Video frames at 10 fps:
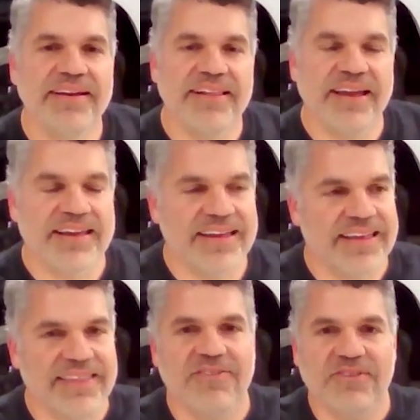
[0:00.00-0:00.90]

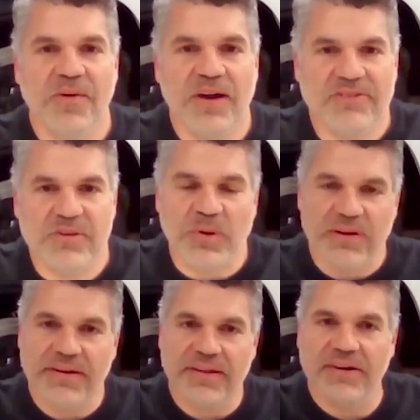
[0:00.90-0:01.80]

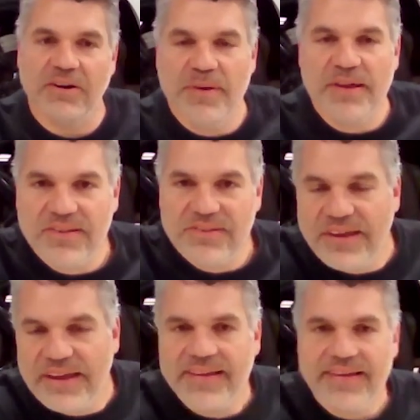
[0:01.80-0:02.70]
aftermarket OBS
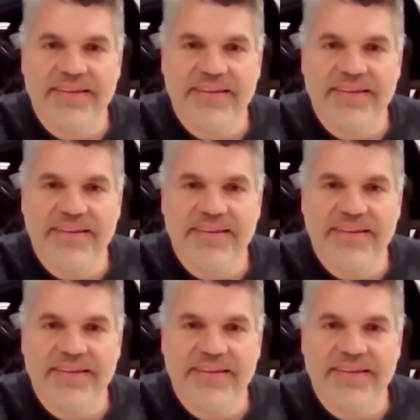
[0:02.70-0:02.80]
tank,